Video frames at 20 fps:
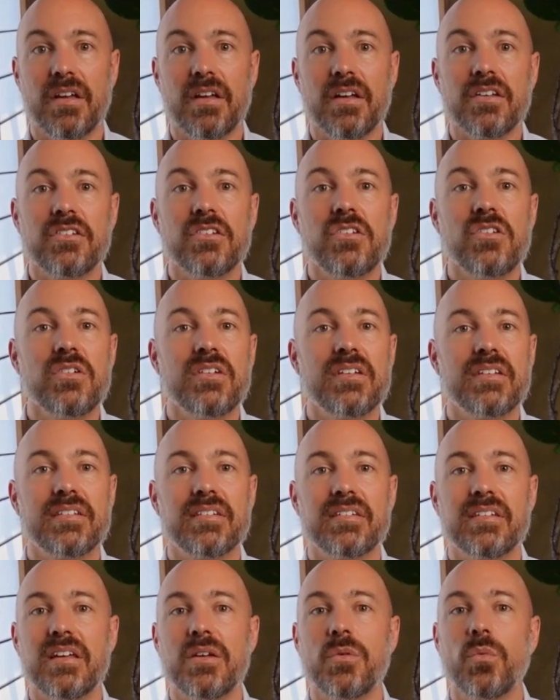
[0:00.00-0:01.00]
so you can
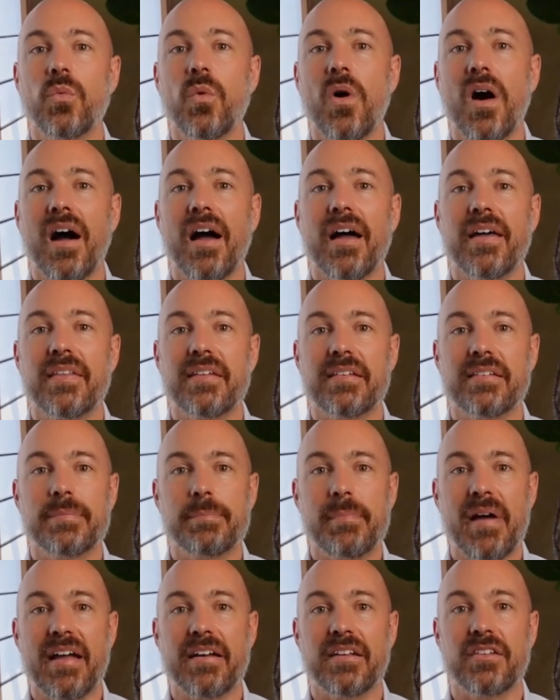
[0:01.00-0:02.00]
see why this
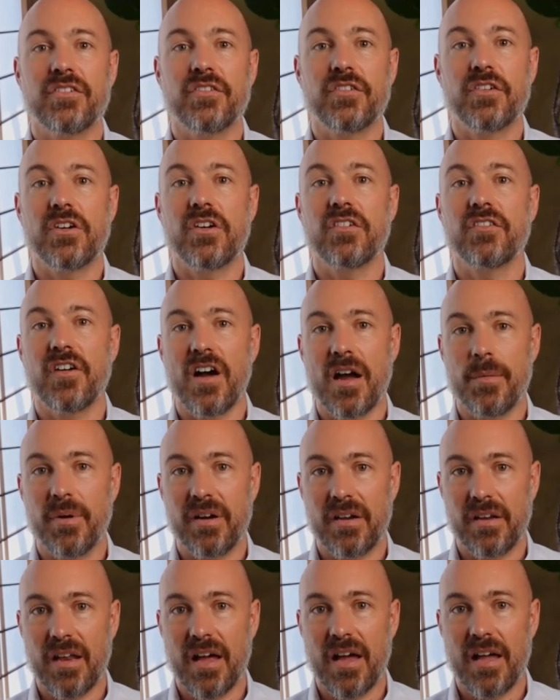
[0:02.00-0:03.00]
matters for your
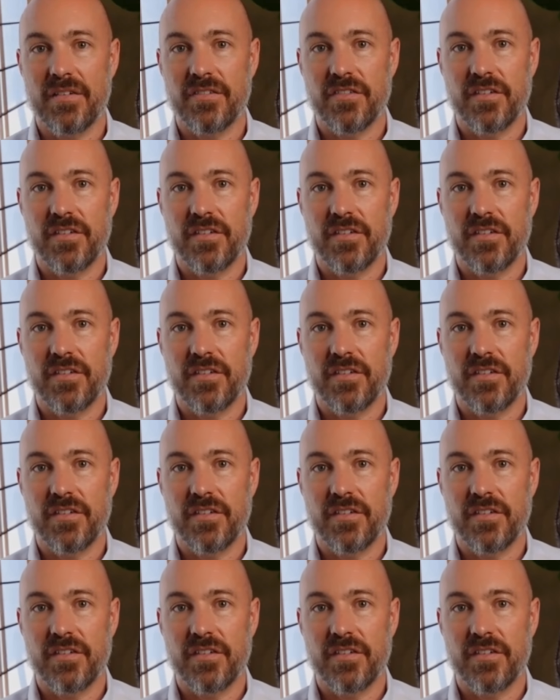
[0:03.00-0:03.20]
vibrant life.